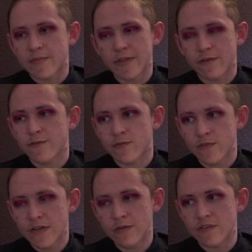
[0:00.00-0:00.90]
But those
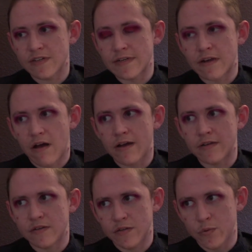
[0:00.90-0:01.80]
videos did
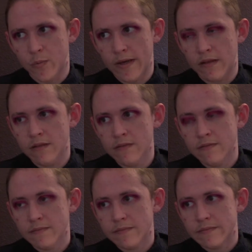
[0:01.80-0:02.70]
not do well,
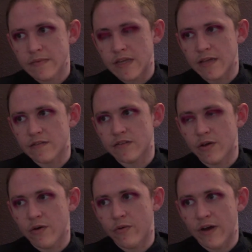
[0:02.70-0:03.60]
and
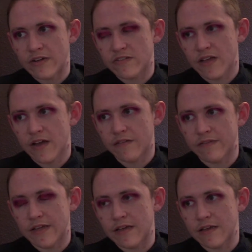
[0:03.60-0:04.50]
so I just kind of,
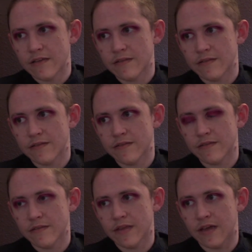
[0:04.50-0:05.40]
like,
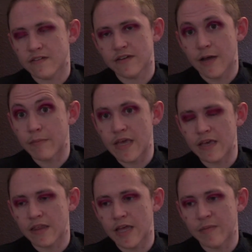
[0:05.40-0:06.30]
I stopped
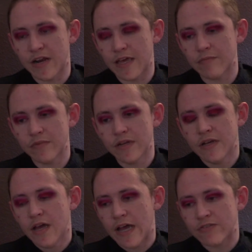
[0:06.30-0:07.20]
making them, and
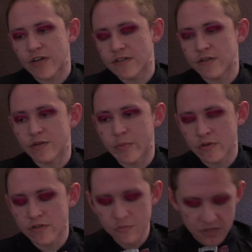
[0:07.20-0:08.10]
I tried to do the
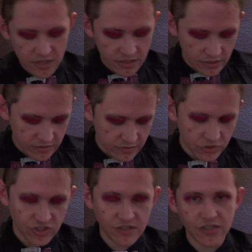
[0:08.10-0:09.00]
BookTube thing, and I
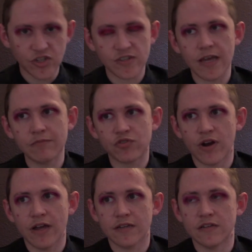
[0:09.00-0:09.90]
just kept
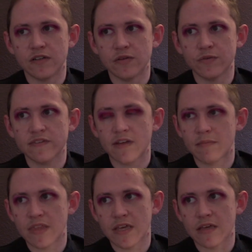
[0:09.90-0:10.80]
trying to do
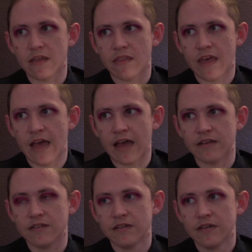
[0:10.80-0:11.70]
something
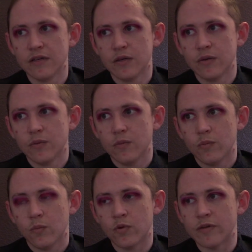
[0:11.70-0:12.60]
that
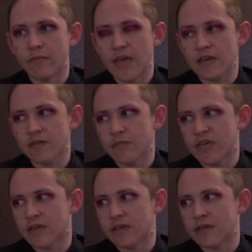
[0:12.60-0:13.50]
would make
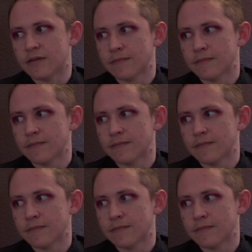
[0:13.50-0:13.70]
me